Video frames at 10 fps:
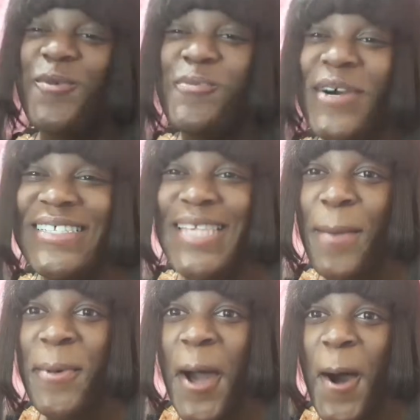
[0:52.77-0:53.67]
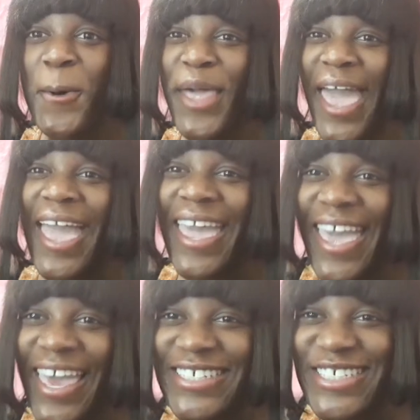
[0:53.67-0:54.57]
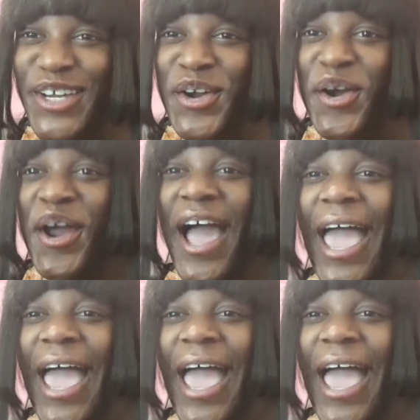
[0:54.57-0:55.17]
What's up, Code Gang? It's your girl,